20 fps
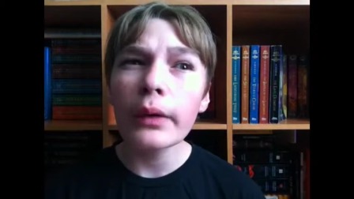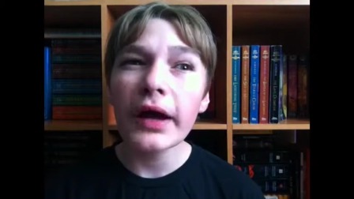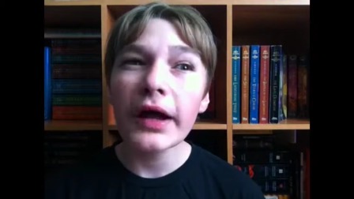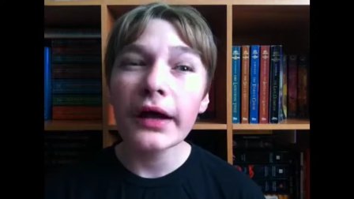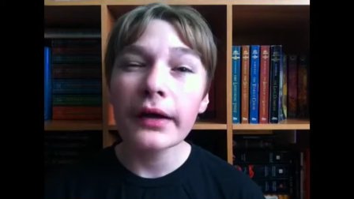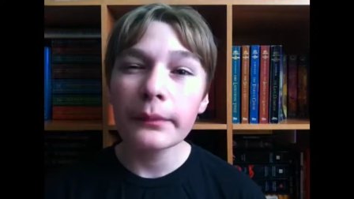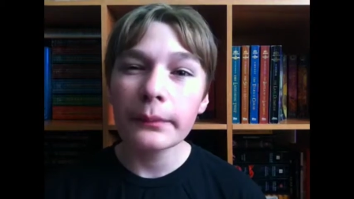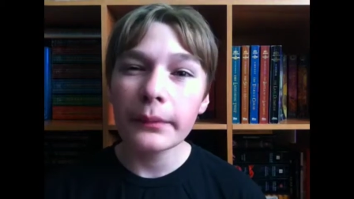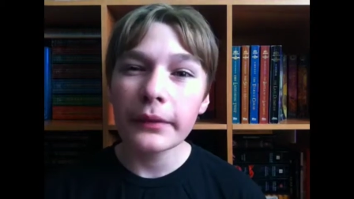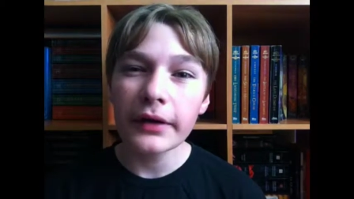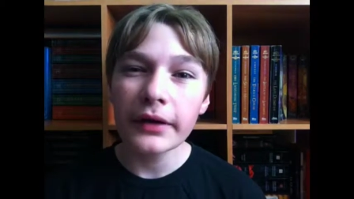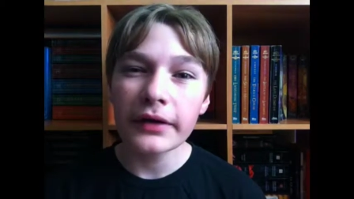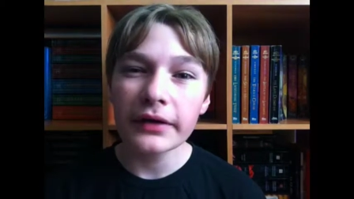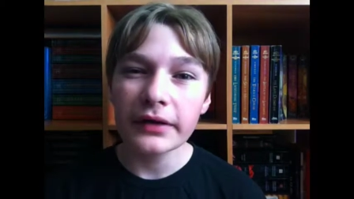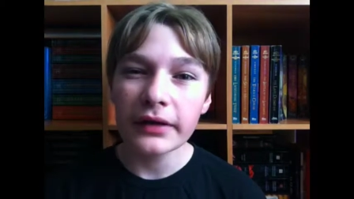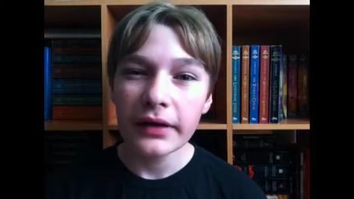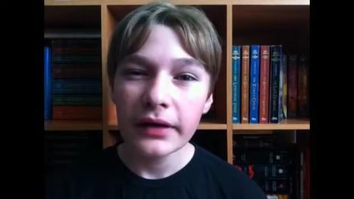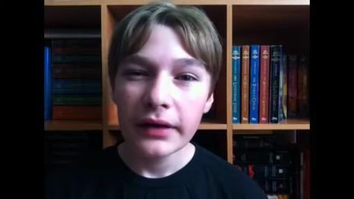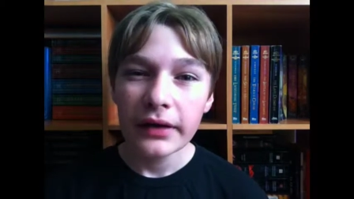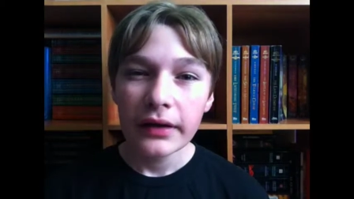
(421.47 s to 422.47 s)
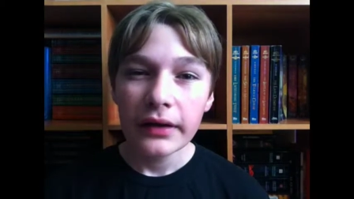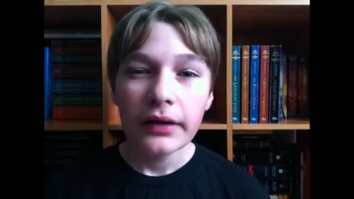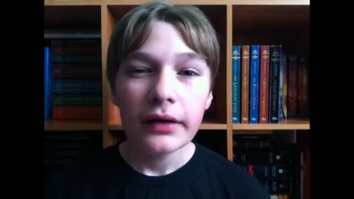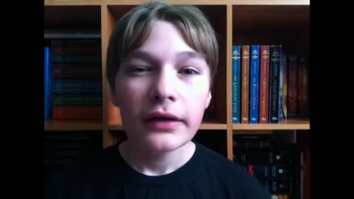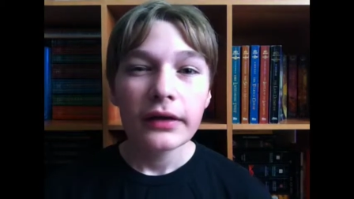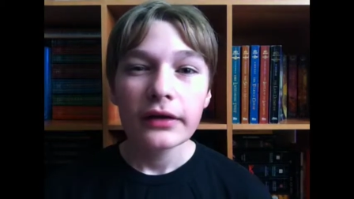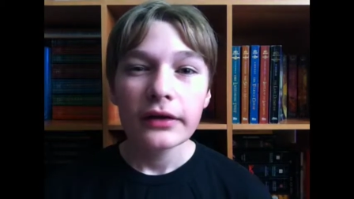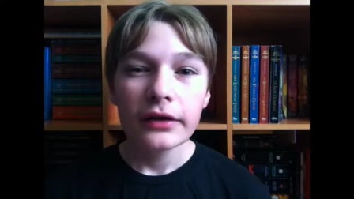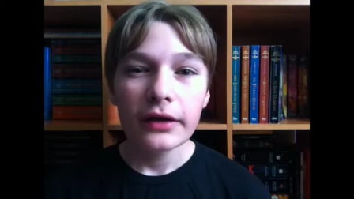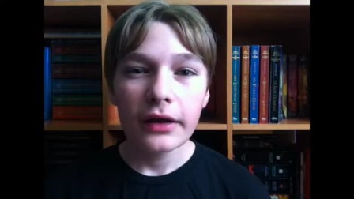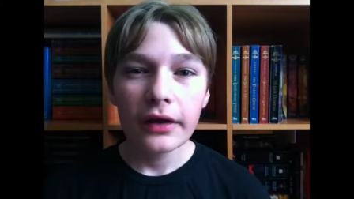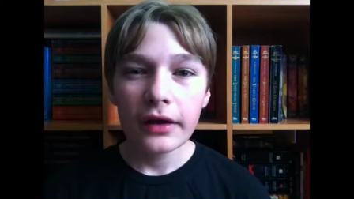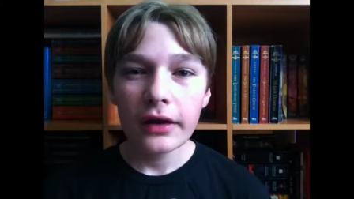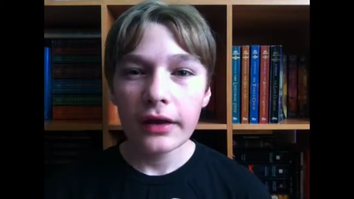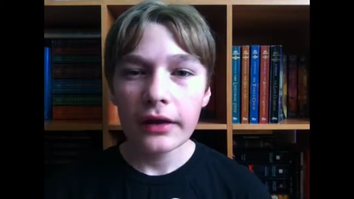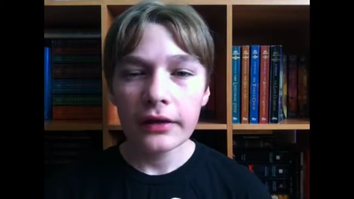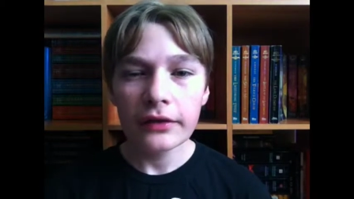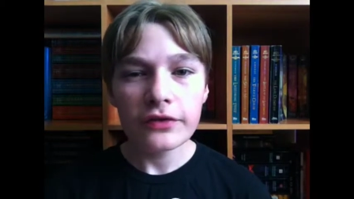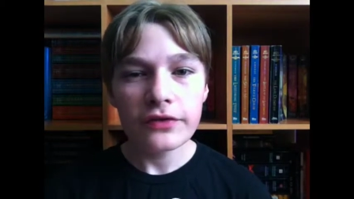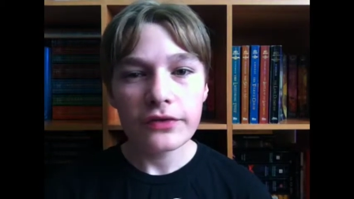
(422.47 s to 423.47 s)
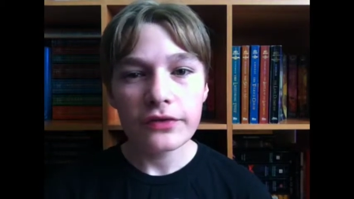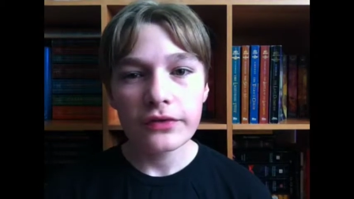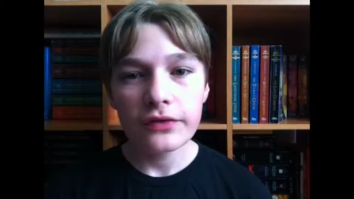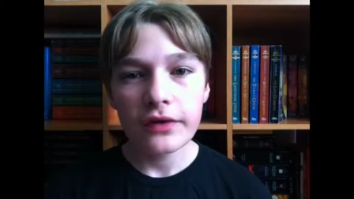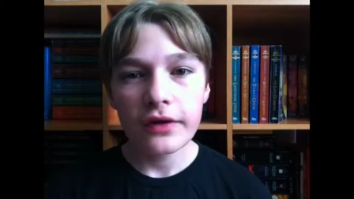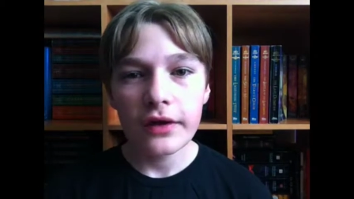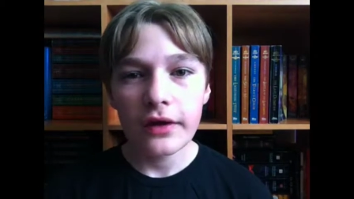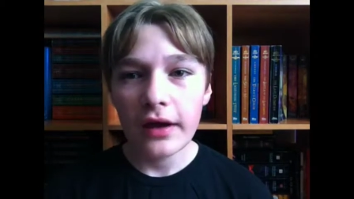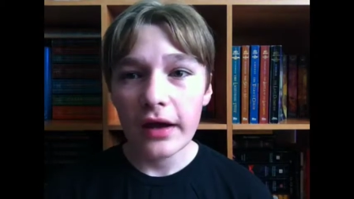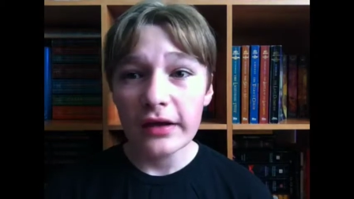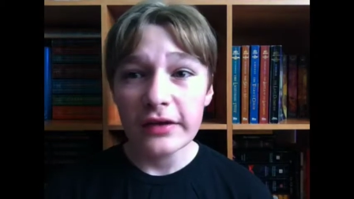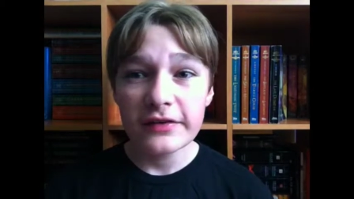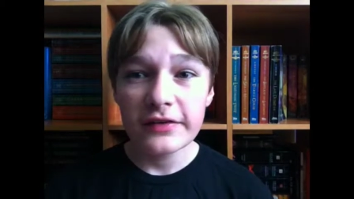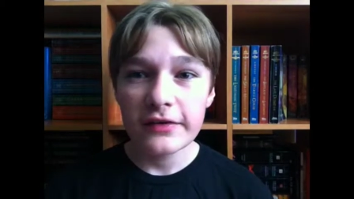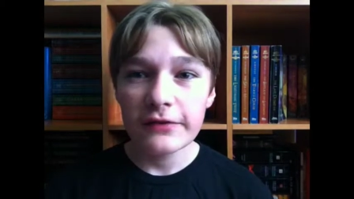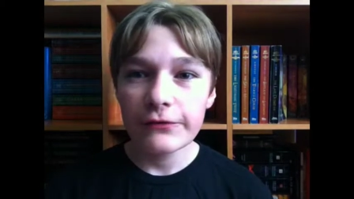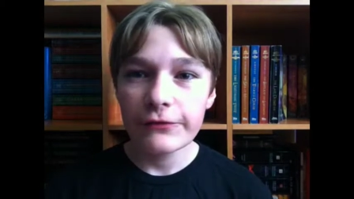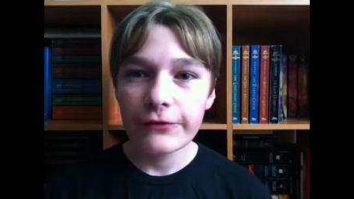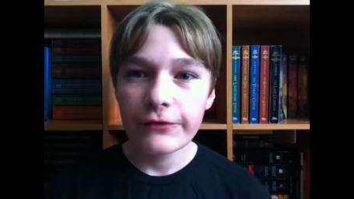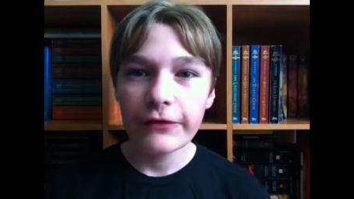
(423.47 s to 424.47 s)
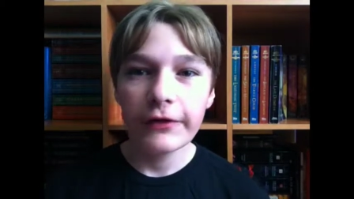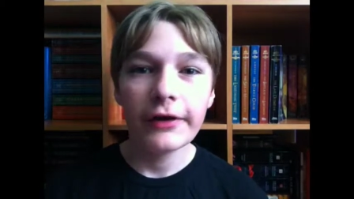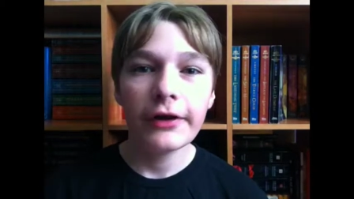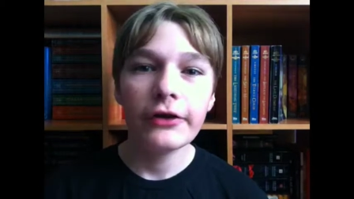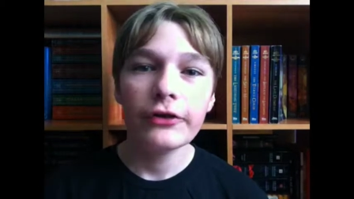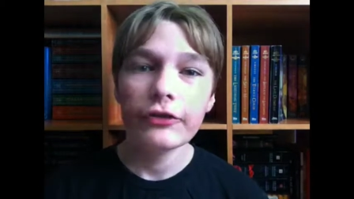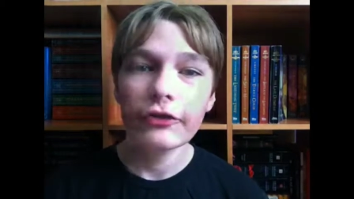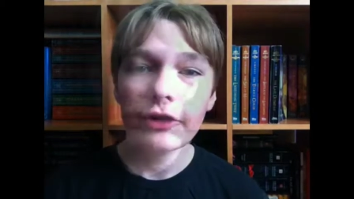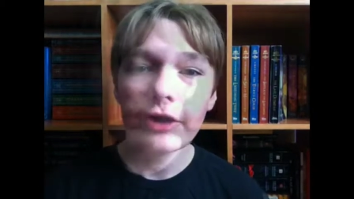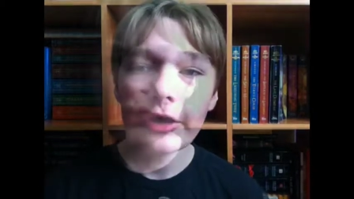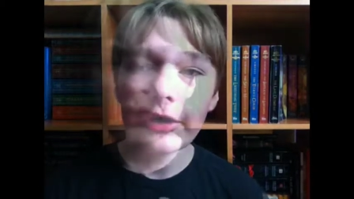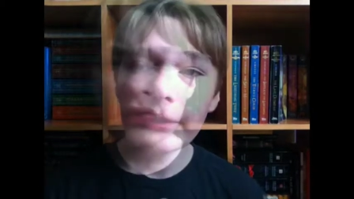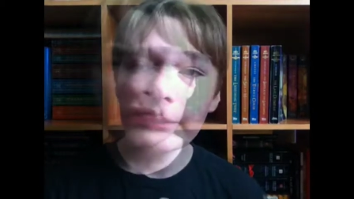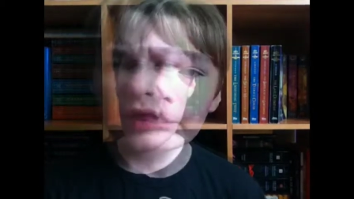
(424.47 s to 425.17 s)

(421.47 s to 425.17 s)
when, but it's it, eh, I didn't finish it.